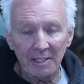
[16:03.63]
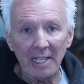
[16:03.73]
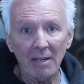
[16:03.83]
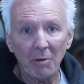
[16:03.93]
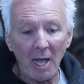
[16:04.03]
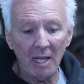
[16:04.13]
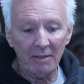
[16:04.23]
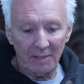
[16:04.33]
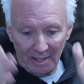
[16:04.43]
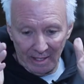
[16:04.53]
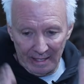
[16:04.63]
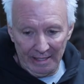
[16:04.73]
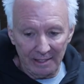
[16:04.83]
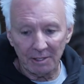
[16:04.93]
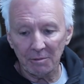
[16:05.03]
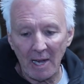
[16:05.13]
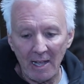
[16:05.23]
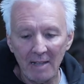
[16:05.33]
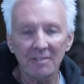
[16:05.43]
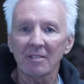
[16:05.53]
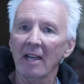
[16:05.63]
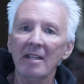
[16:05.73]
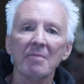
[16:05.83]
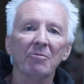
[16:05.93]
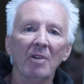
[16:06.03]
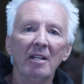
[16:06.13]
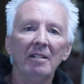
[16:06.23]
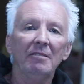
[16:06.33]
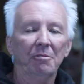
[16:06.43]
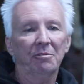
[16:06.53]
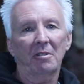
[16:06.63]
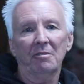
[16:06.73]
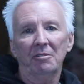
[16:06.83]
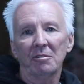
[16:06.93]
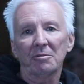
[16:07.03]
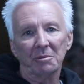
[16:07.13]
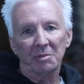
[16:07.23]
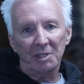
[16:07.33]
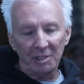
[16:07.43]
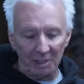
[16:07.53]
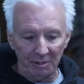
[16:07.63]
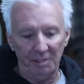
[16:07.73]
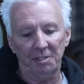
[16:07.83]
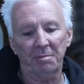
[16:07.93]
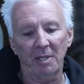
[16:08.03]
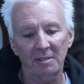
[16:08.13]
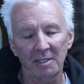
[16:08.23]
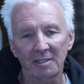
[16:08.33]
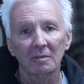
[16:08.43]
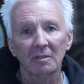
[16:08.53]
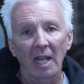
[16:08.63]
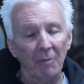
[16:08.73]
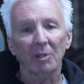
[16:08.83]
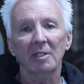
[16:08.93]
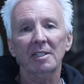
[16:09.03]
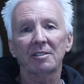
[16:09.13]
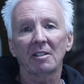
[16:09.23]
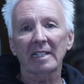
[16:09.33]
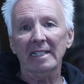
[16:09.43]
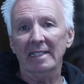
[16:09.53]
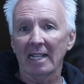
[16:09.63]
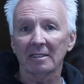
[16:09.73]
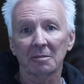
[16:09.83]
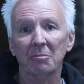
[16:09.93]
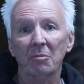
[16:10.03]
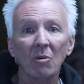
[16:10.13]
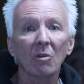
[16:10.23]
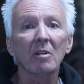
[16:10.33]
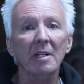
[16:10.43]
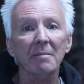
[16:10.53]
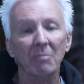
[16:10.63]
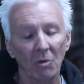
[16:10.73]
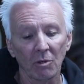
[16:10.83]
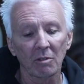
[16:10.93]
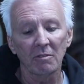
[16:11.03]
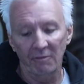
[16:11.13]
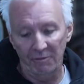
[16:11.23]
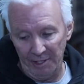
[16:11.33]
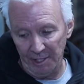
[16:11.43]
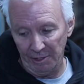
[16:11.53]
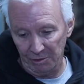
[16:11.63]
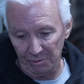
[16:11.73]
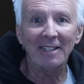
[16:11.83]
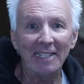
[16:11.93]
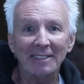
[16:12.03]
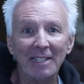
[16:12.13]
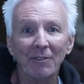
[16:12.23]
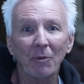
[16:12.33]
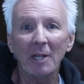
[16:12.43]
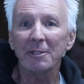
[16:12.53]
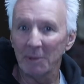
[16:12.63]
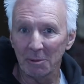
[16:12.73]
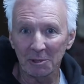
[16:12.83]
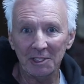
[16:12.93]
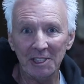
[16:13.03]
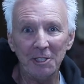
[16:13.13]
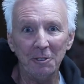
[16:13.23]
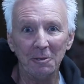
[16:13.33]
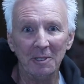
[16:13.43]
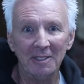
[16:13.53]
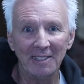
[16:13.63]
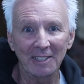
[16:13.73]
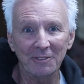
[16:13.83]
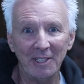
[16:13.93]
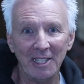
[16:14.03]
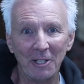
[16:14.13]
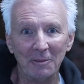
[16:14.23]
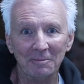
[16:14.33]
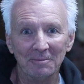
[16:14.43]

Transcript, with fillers: They arrived. This arrives. I am ready to start doing some serious projects and really start getting out some more and more videos. Thanks again for watching. We will see you next video.